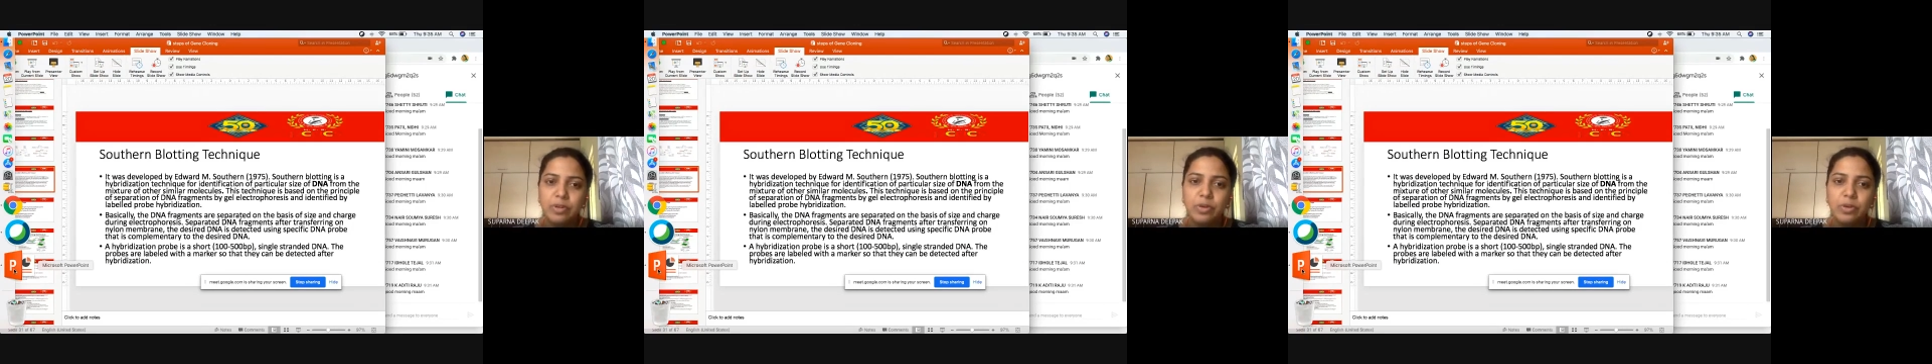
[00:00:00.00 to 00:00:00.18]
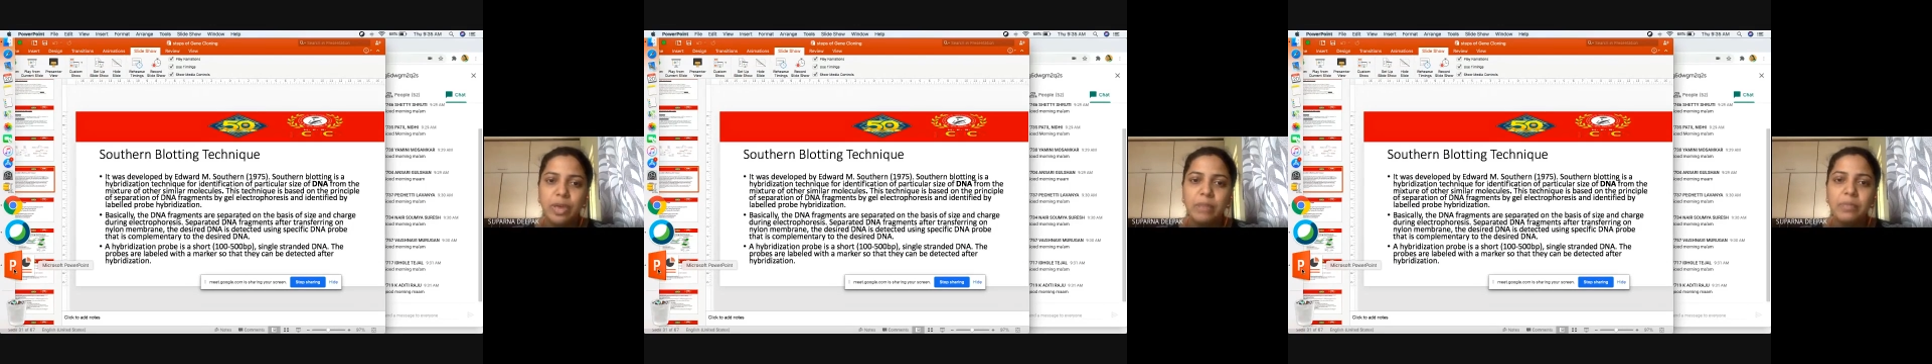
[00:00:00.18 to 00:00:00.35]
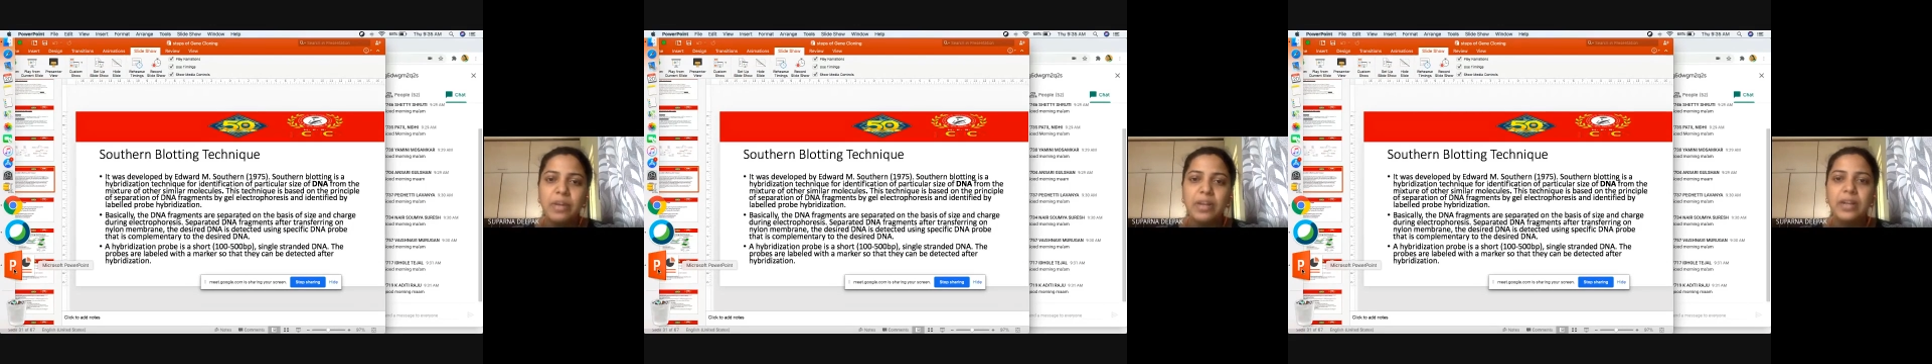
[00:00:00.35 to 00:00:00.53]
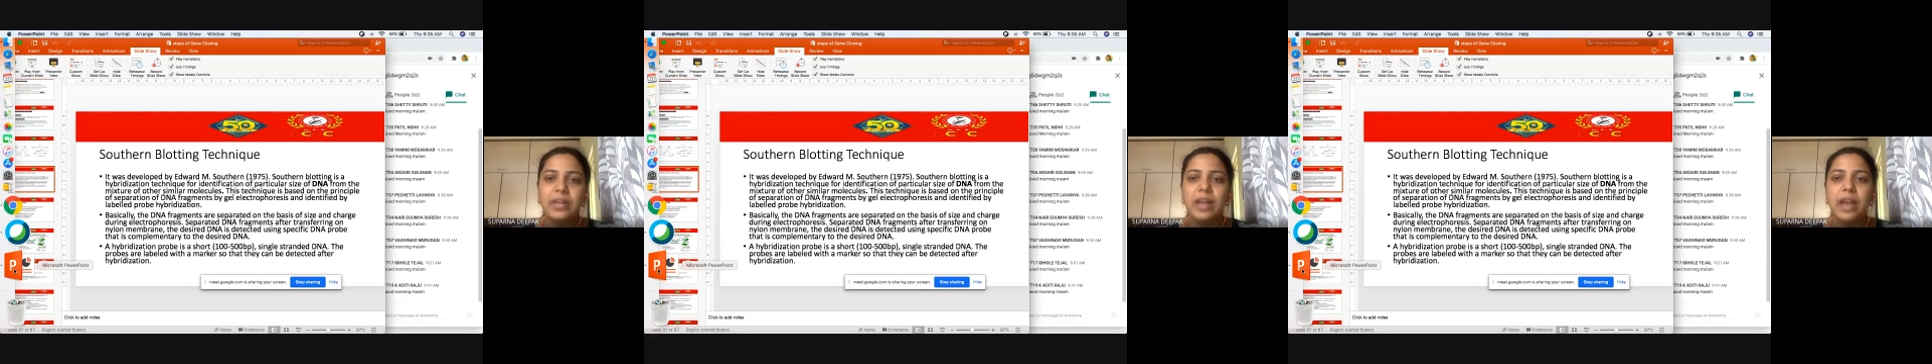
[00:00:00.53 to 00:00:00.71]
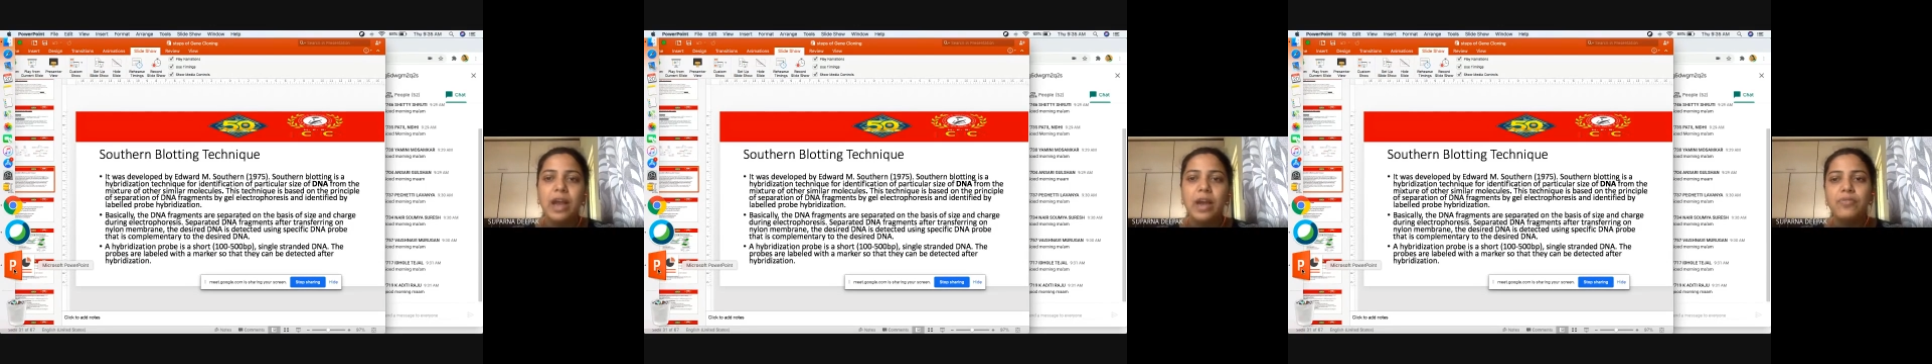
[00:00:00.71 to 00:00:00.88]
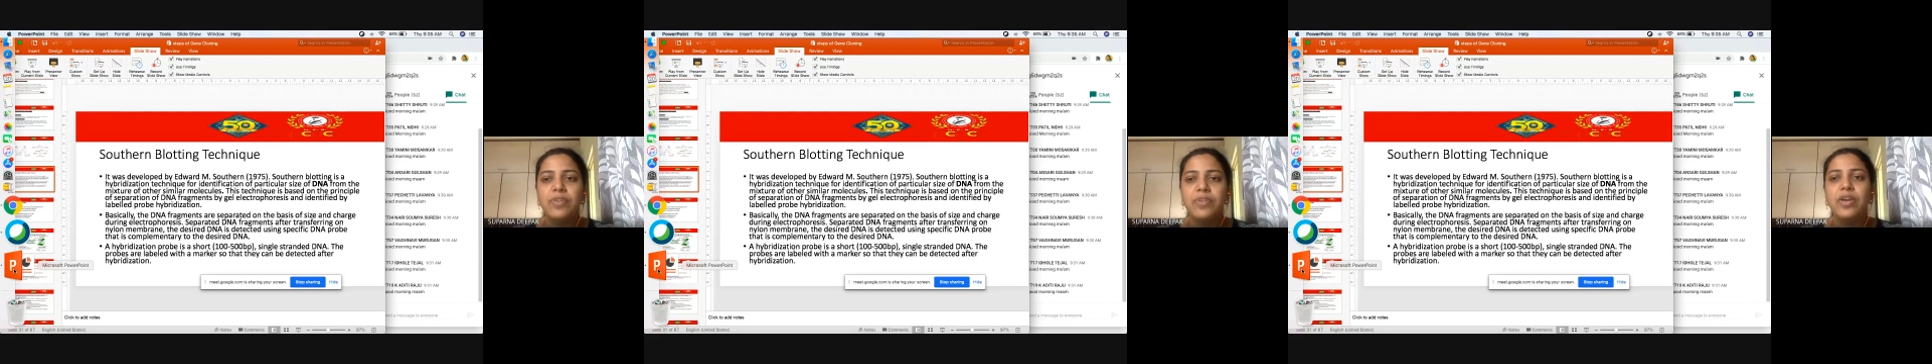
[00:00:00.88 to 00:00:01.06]
Okay, but
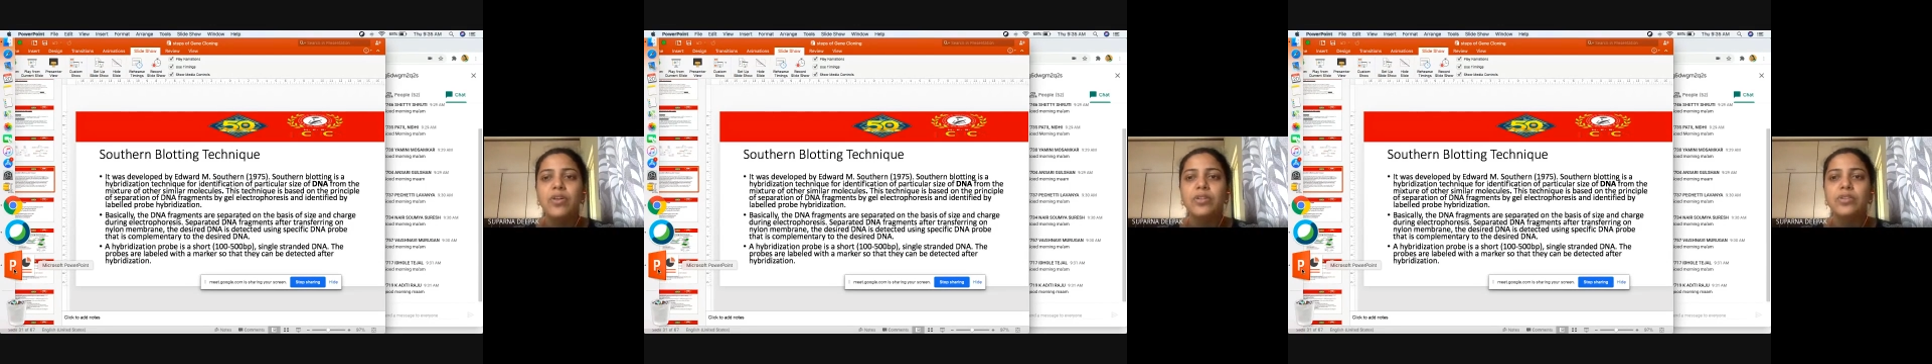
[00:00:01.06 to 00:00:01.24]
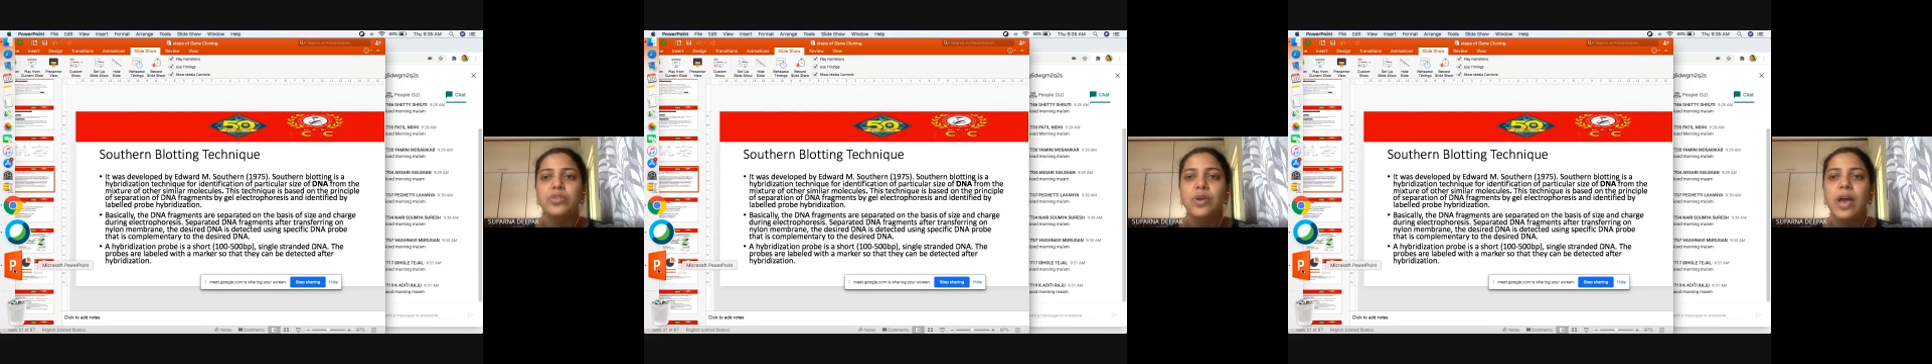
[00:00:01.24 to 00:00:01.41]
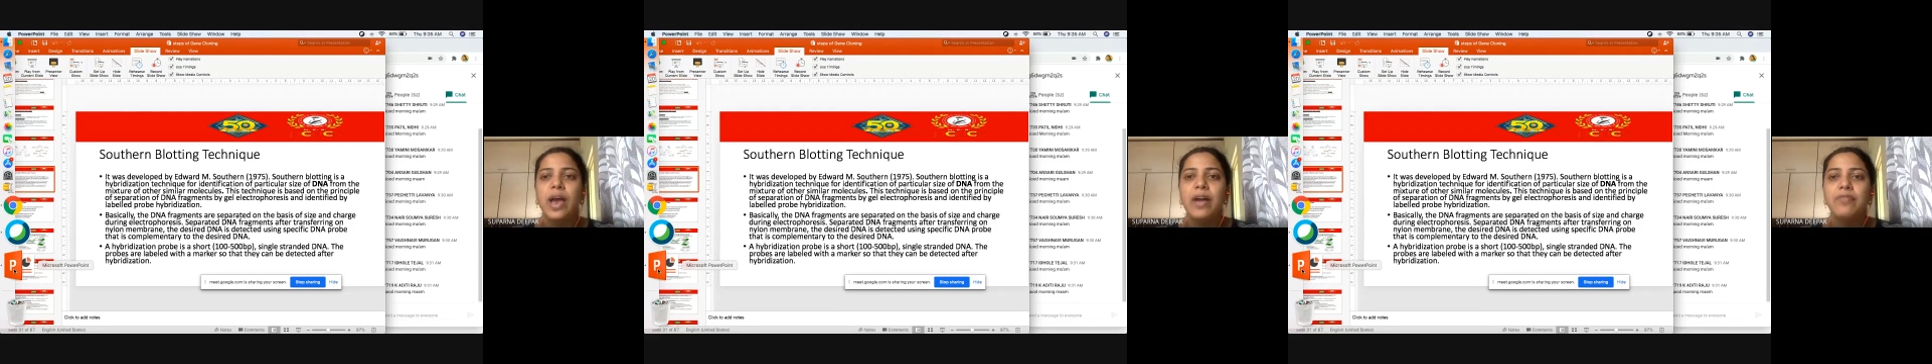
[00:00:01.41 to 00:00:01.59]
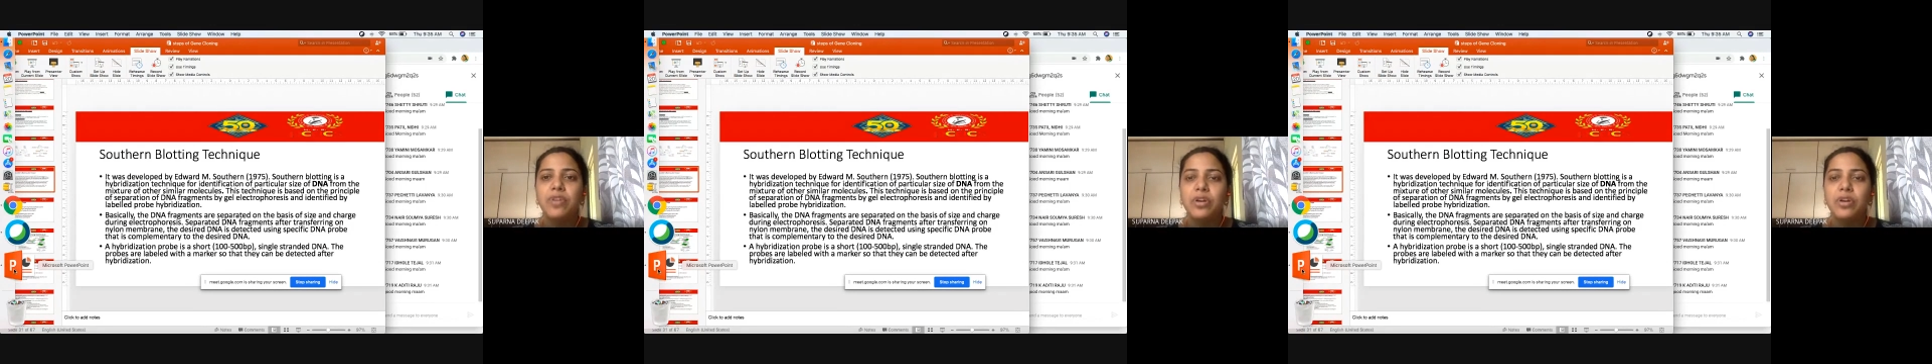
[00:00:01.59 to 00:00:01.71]
now we also have